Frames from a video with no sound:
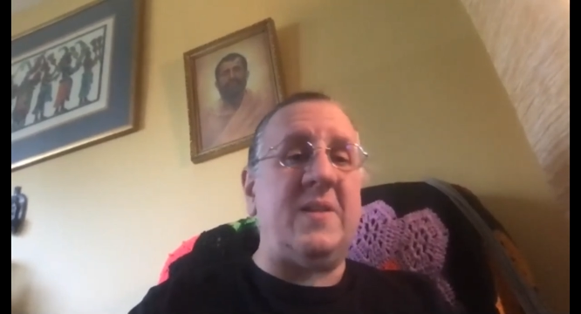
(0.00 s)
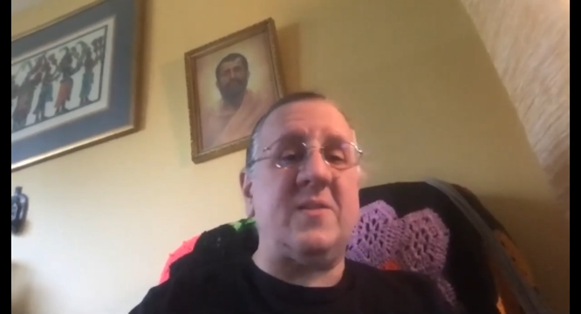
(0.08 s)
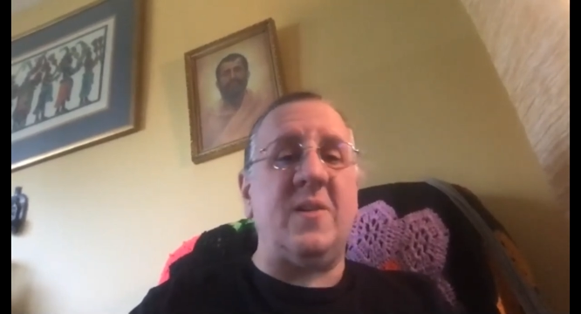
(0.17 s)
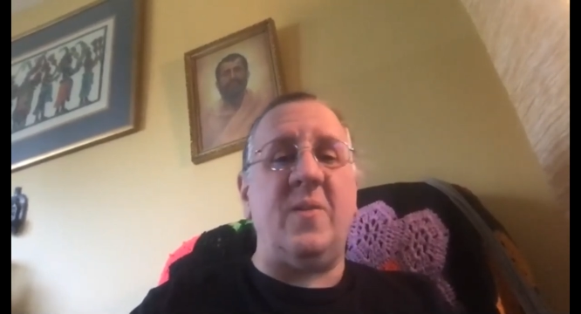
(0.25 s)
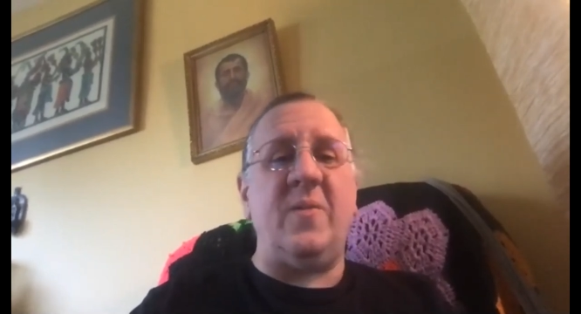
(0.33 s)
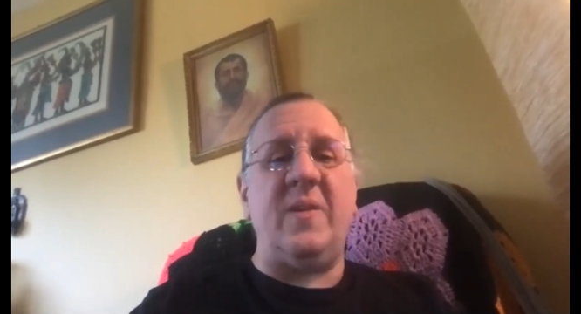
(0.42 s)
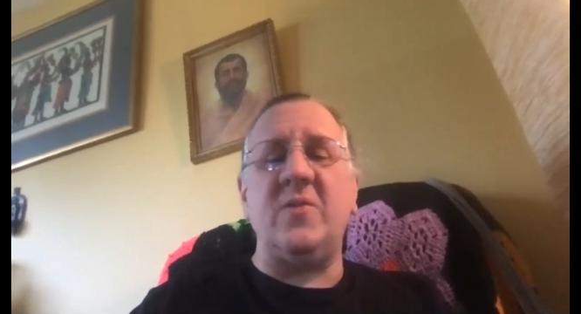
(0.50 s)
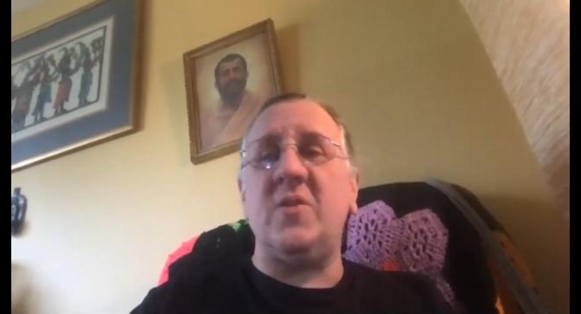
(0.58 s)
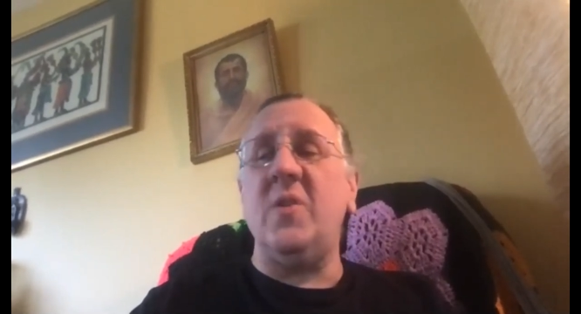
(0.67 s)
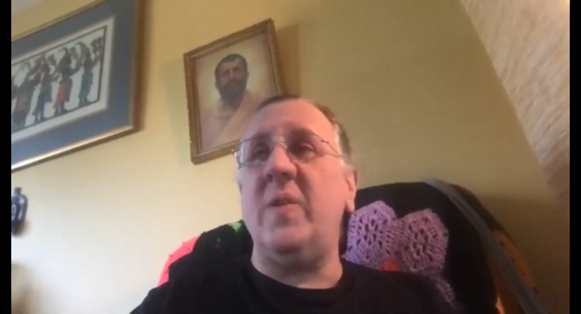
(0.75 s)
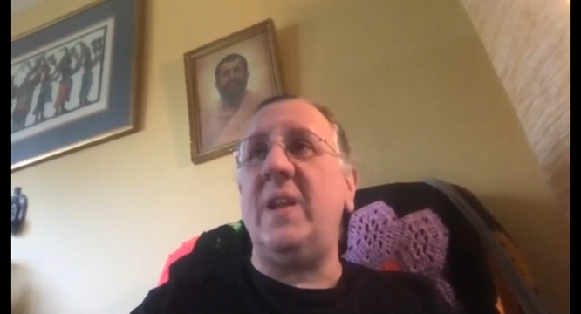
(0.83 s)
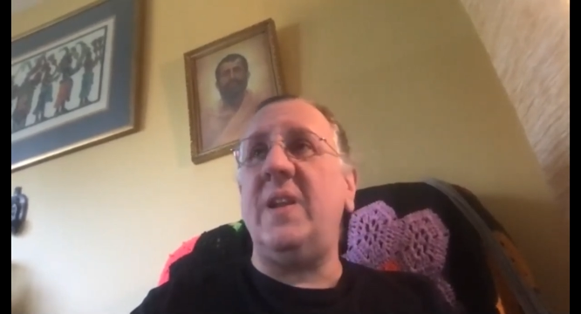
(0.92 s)
So there's
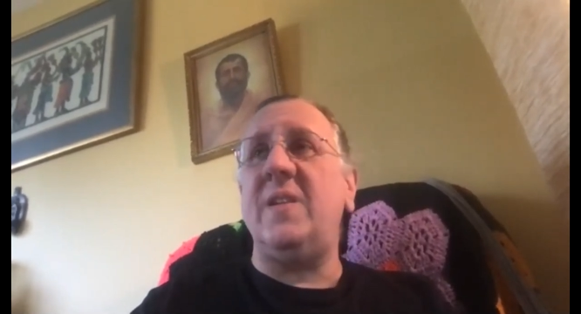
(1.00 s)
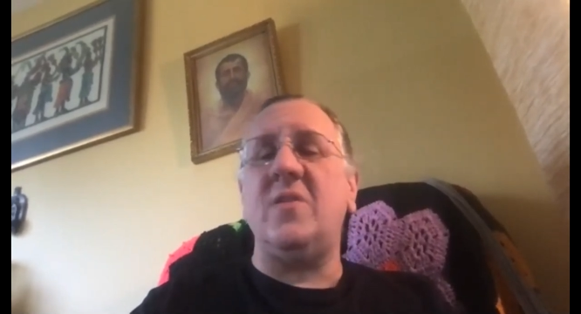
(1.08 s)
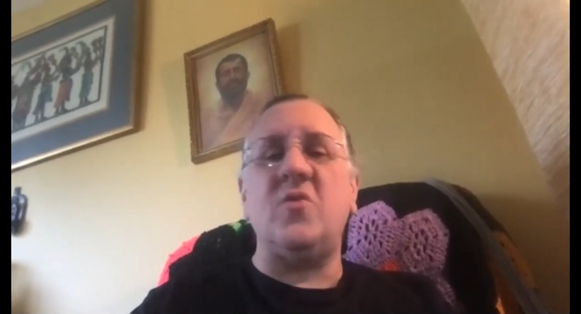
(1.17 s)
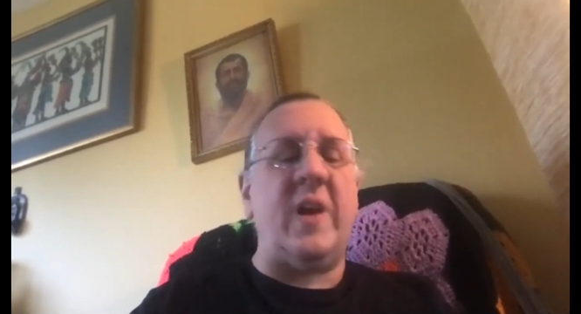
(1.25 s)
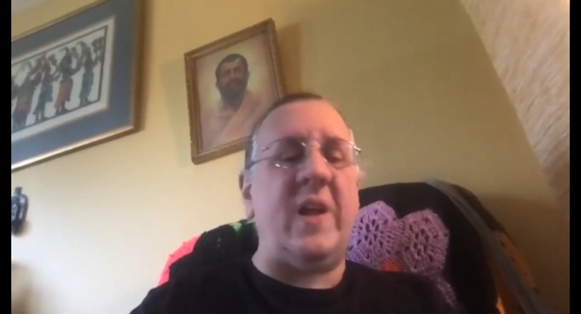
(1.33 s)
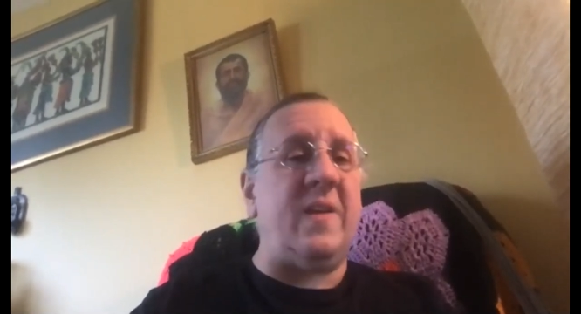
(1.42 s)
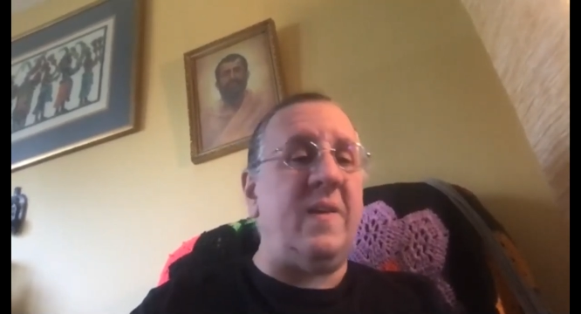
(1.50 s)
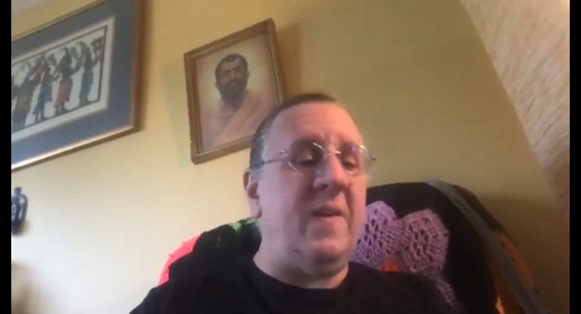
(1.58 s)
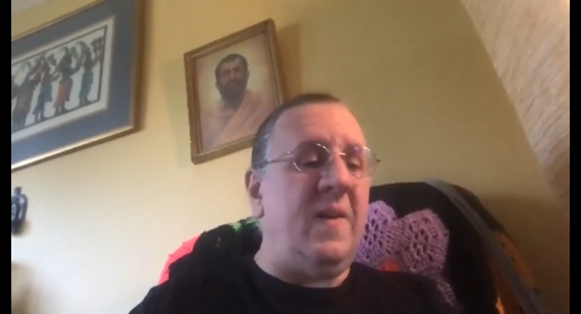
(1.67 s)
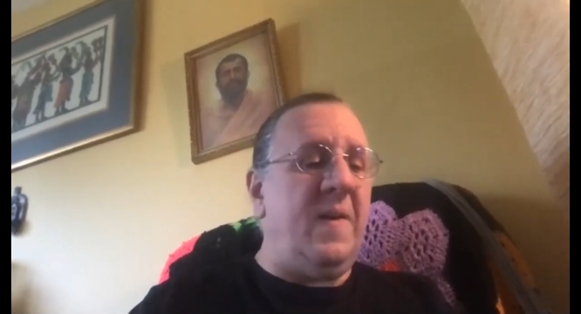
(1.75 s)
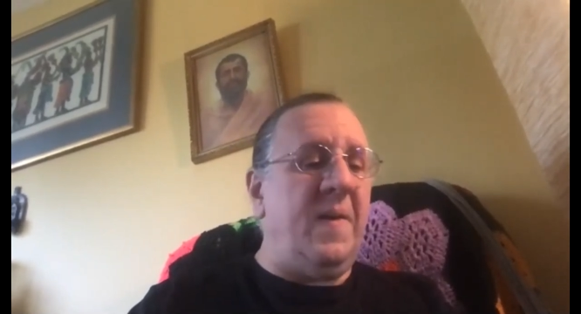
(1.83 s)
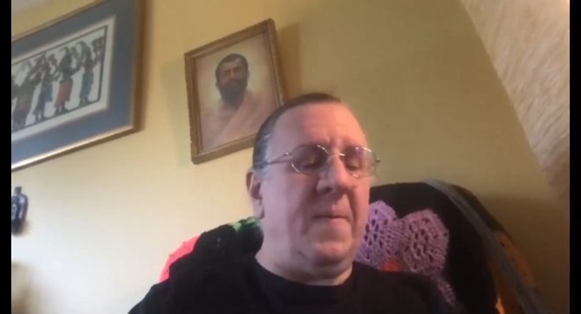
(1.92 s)
no need to try to,
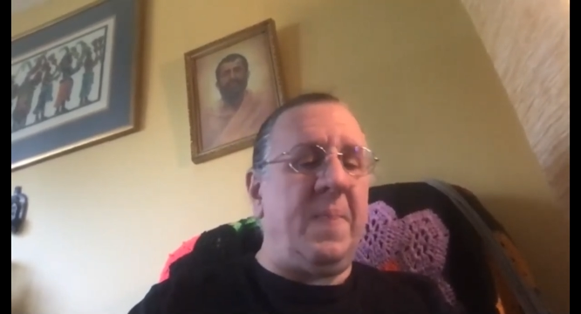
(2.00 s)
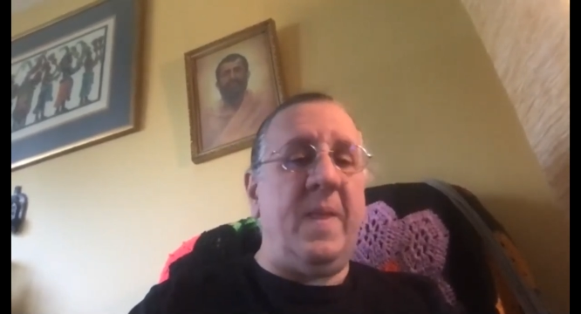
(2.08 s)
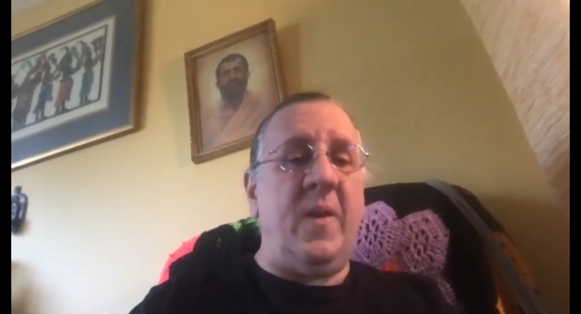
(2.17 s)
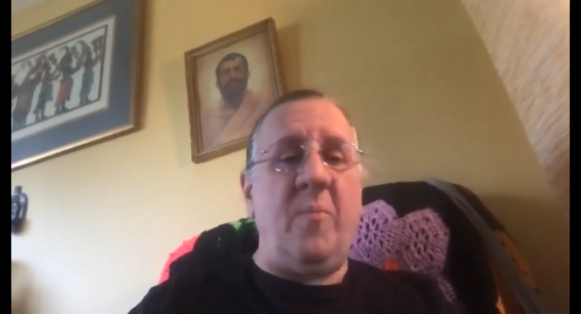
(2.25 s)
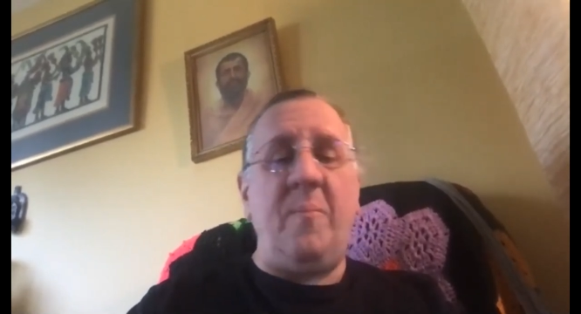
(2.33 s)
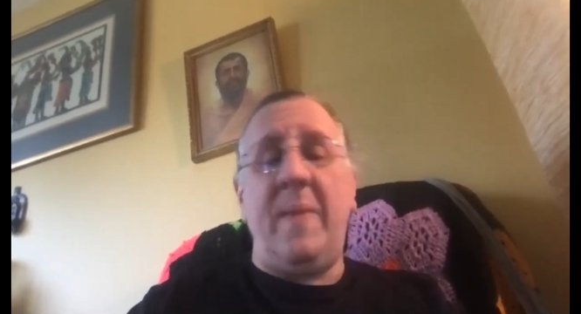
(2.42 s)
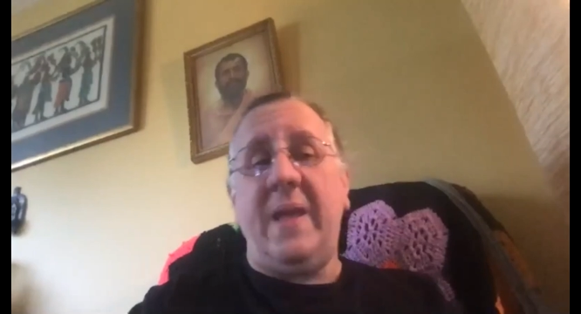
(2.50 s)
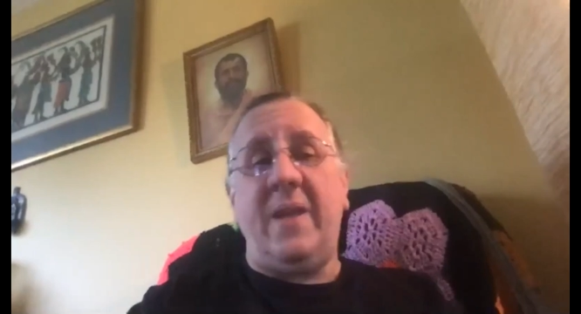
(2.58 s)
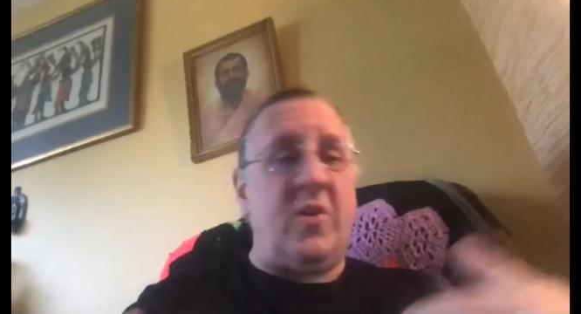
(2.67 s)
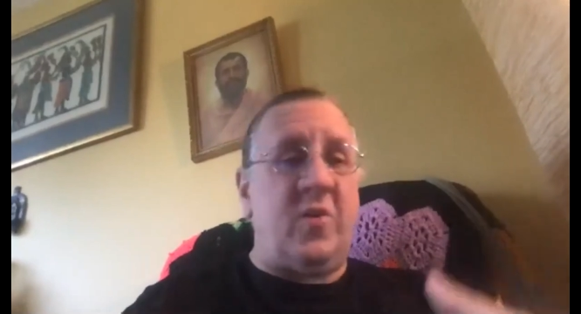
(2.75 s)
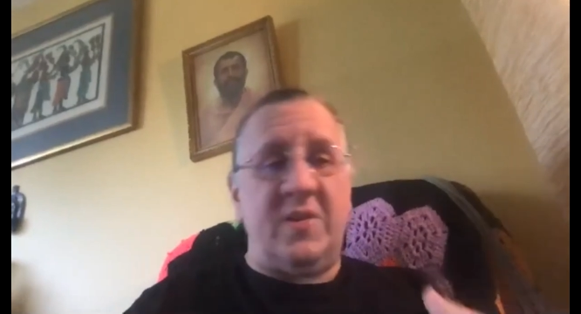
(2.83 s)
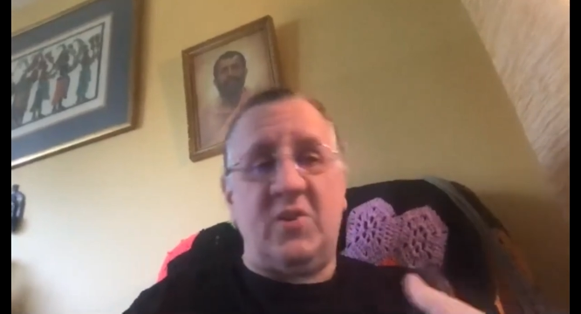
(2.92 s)

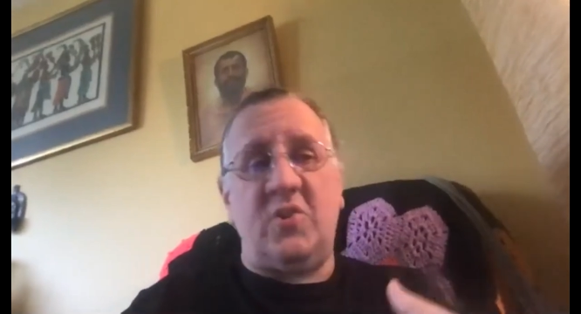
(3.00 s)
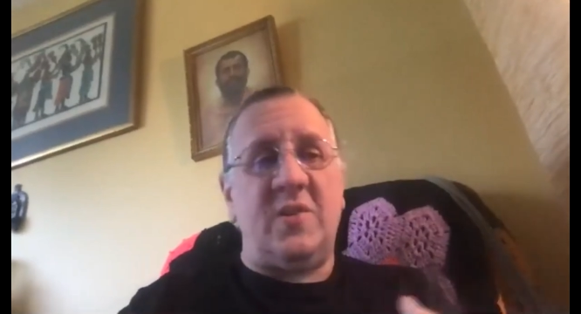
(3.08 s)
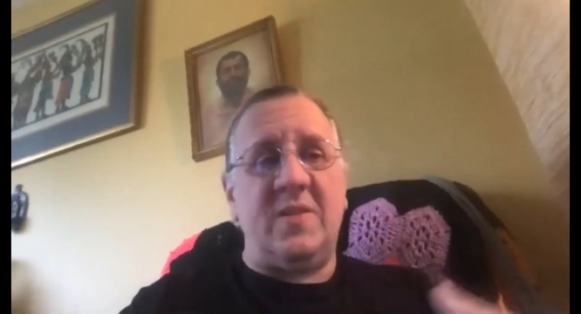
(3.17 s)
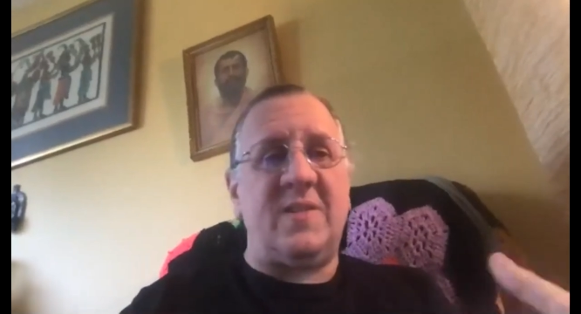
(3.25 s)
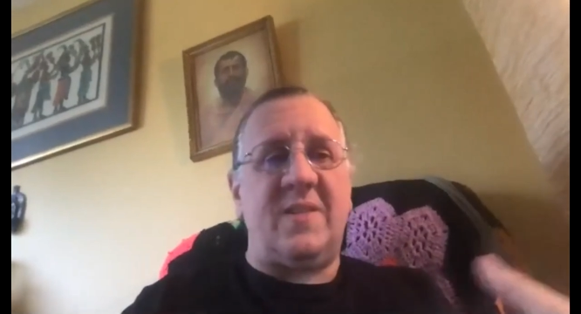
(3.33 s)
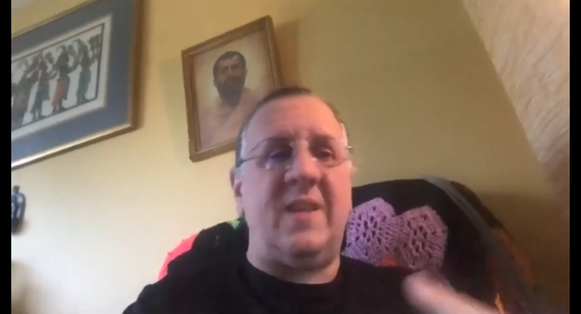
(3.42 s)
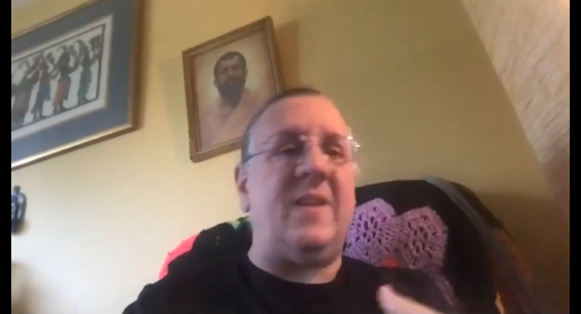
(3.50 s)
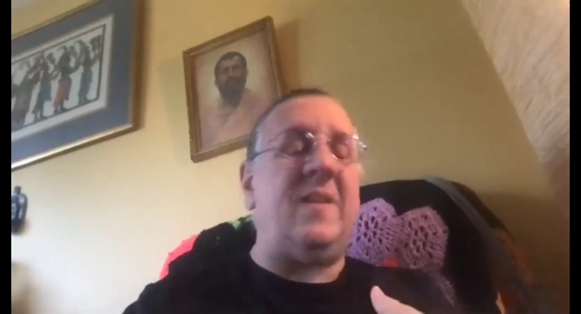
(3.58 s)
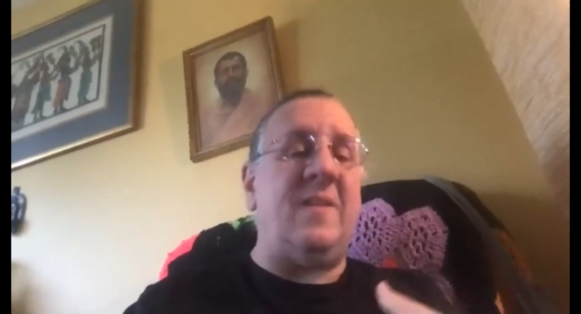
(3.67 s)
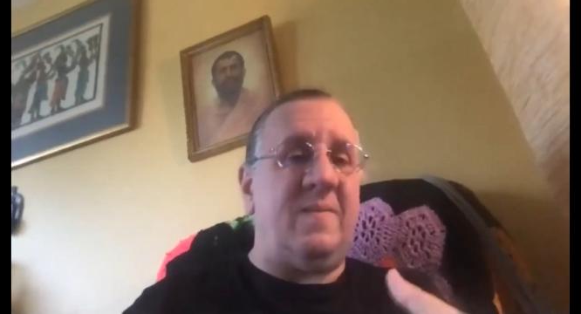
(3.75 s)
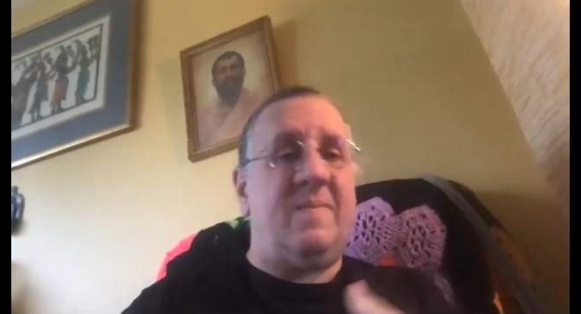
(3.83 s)
make Christians think